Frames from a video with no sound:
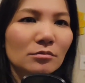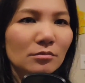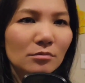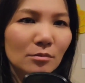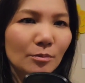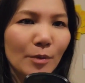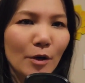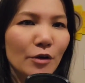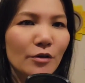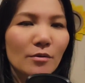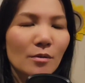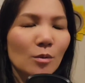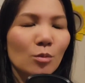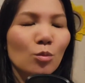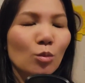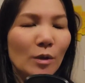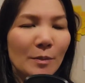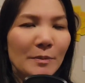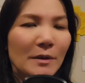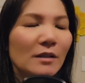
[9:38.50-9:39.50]
per, a
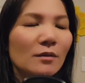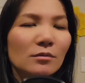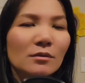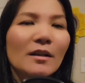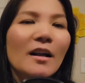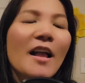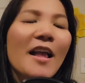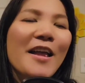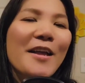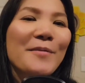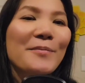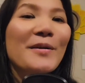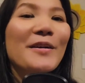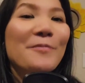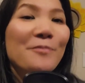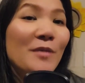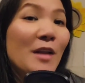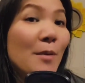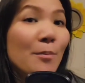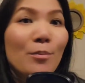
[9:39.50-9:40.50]
woman.
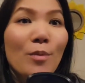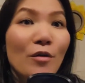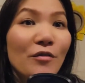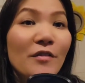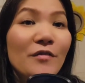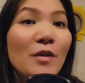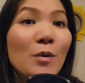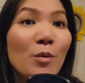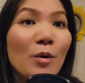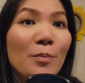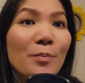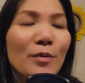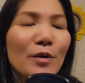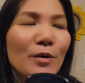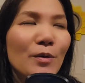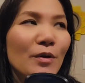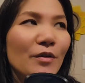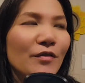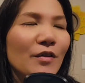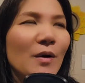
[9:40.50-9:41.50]
But both of them were
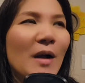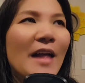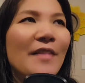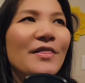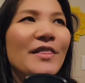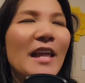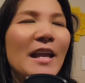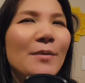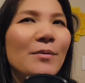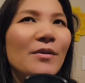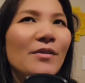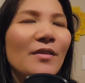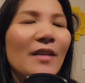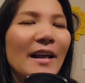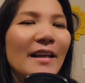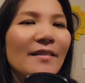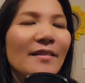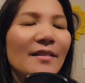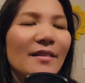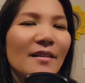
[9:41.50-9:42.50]
beautiful. And they were
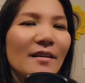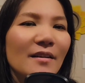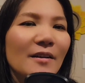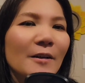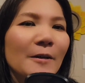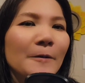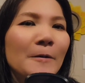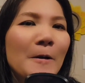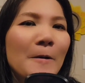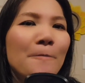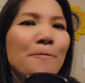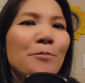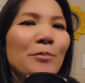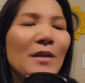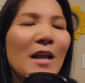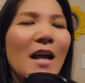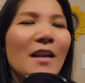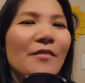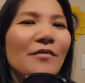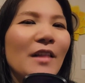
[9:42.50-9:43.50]
like the,
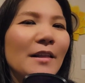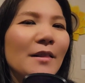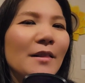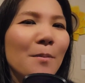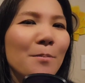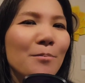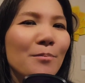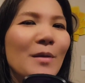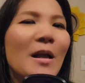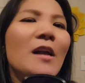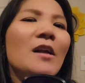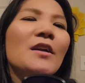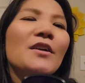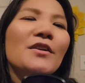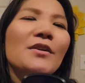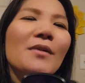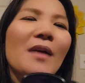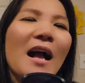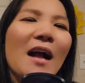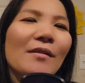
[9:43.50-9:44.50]
kind of like the,
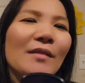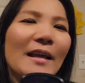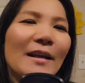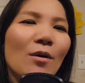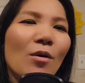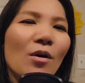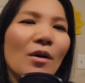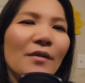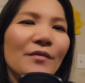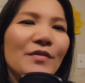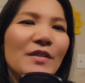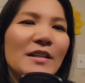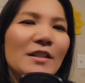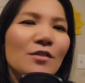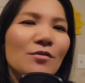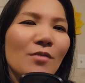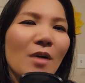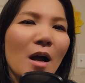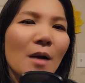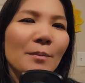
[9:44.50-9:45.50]
you know how like all of
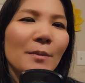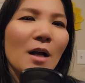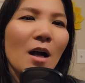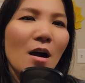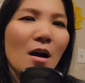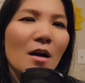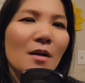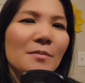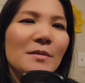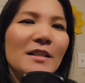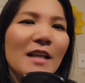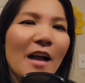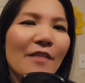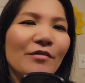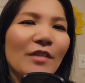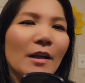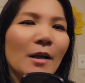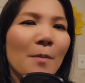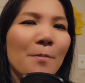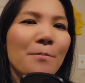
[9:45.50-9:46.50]
these rom-coms
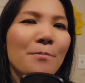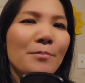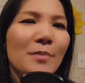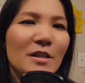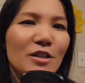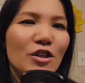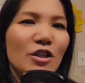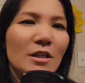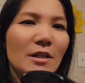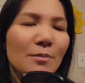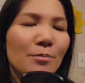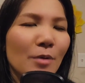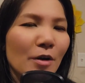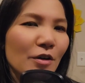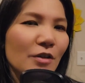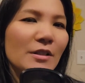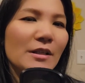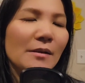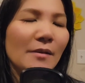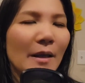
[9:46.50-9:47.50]
have like a bitchy
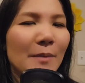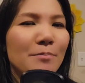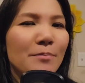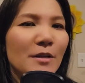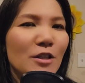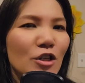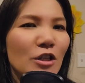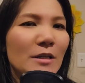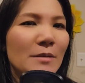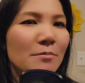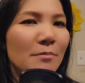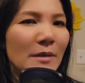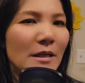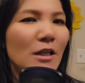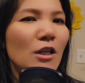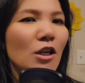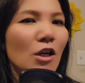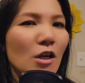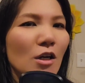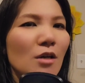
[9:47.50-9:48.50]
person, like bitchy
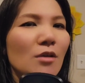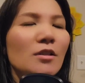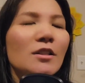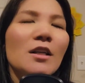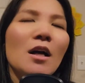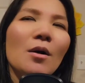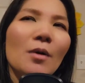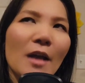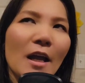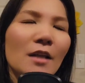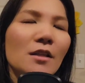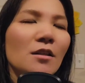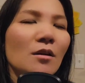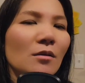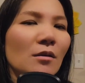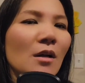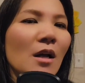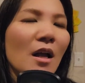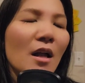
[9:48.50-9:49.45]
mean girls? Okay, so